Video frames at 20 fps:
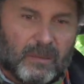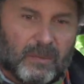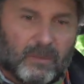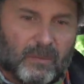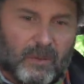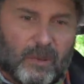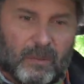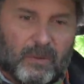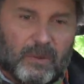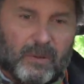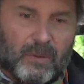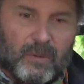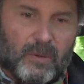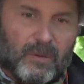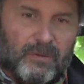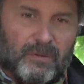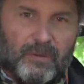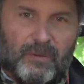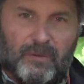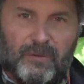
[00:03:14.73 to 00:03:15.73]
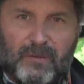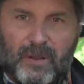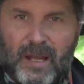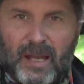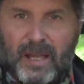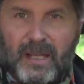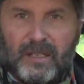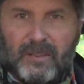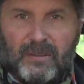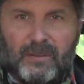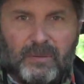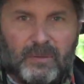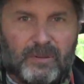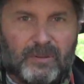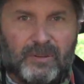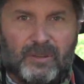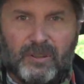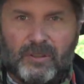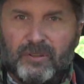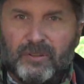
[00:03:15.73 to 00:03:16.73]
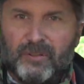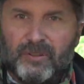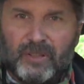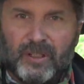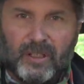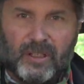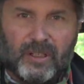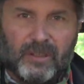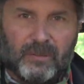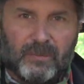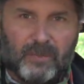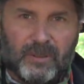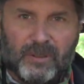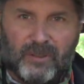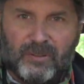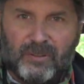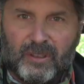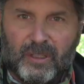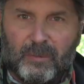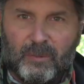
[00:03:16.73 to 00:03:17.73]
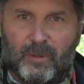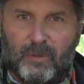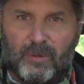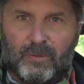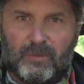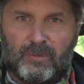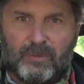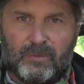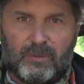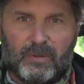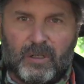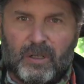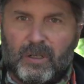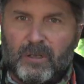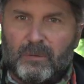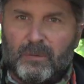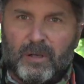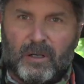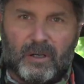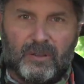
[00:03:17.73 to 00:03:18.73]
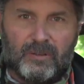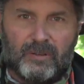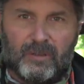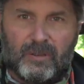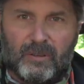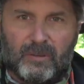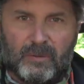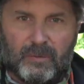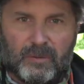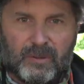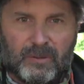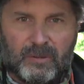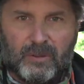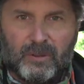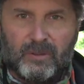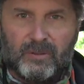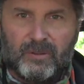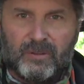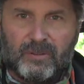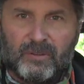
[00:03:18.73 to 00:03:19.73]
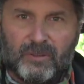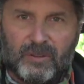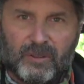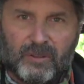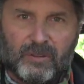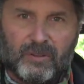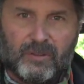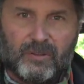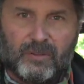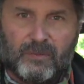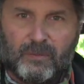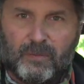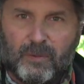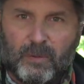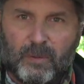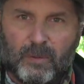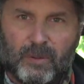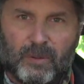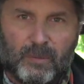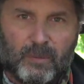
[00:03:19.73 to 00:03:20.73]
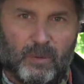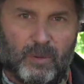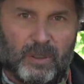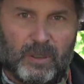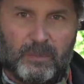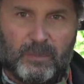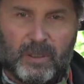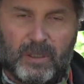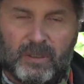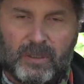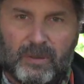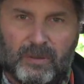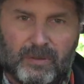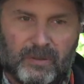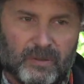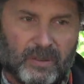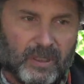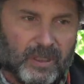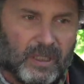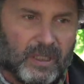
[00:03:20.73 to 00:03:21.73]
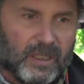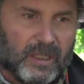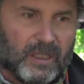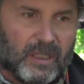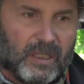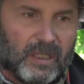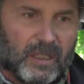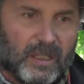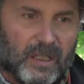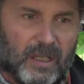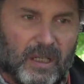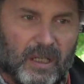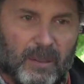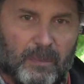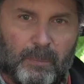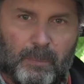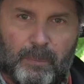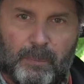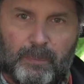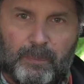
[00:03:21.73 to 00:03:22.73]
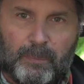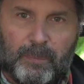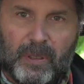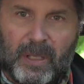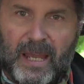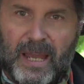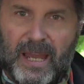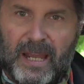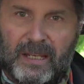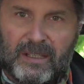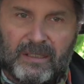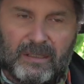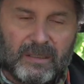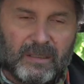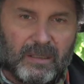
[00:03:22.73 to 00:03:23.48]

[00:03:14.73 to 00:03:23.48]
What we're doing for flies, we're still staying with the same old arsenal. We're using 6s and 4 woolly buggers, black,